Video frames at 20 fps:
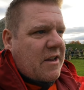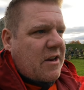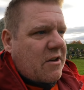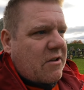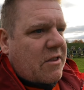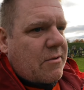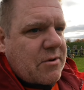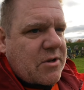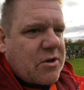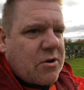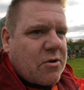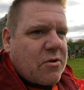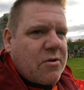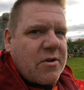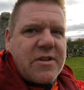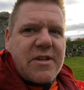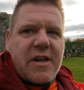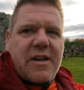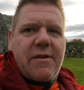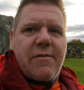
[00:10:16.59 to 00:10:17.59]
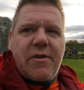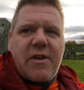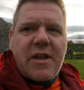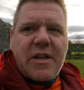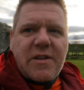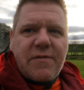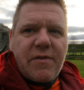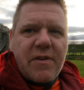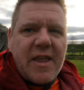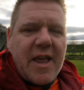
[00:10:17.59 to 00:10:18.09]
You know, there was no
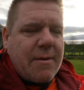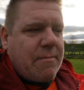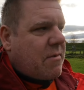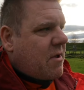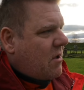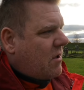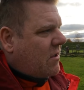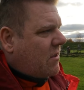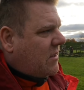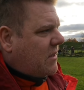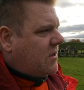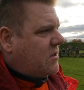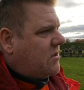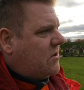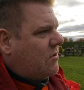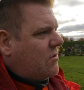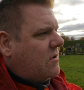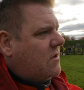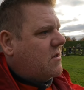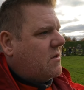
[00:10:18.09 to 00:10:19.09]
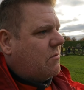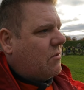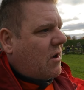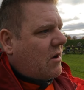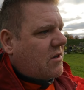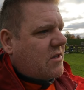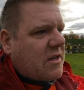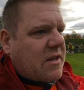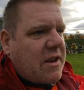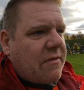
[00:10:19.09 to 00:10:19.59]
significance for them. These stones
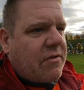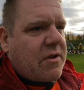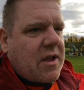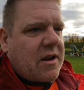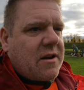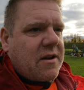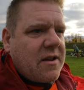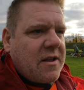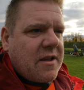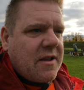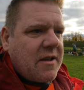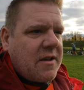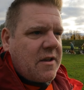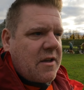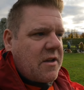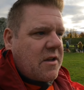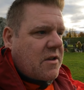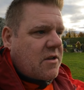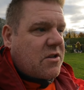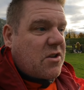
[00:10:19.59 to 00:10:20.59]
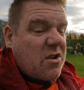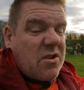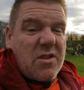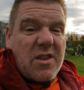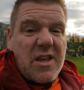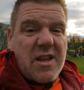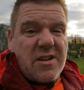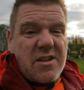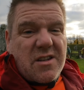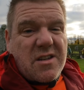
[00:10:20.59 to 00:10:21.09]
weren't significant,
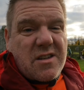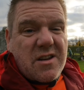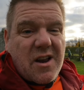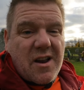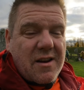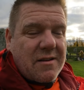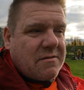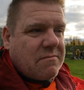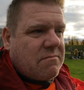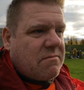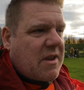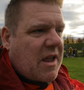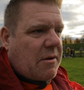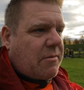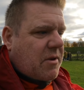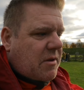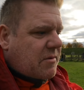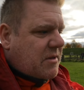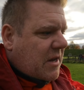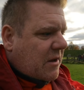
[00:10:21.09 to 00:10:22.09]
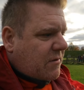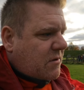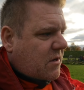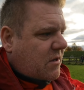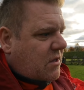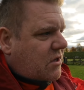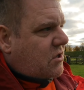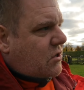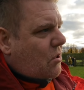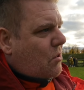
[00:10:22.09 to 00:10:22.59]
so they just started helping themselves
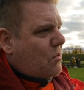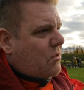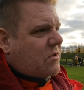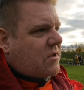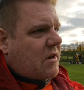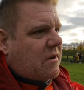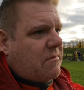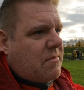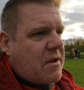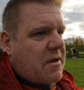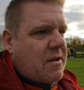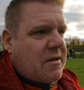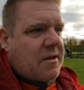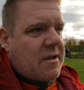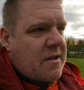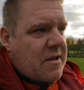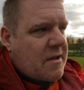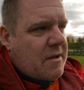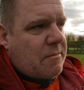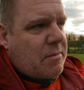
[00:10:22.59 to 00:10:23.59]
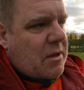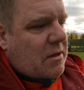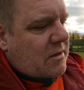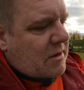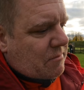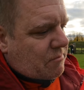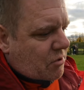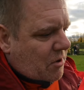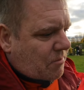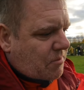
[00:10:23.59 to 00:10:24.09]
to the stones and
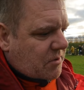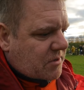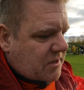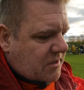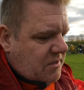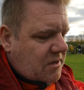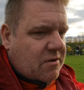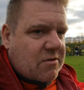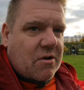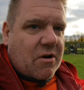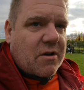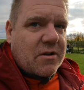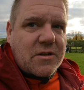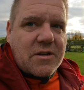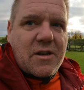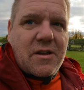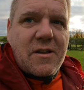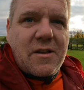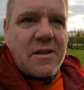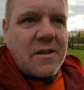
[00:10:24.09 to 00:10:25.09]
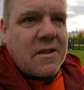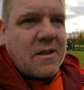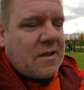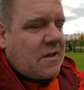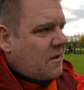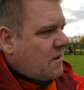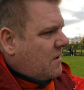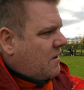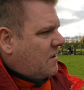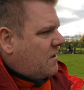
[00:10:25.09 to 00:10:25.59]
building properties across
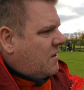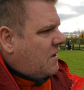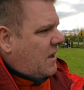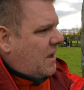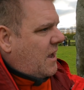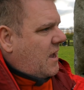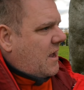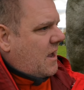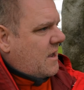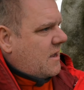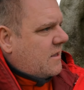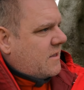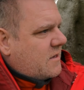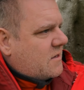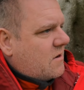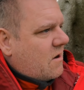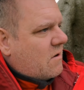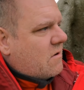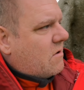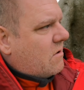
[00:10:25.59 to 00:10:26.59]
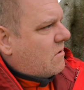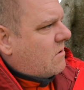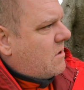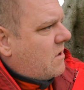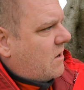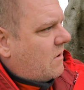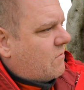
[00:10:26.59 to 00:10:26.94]
the circle.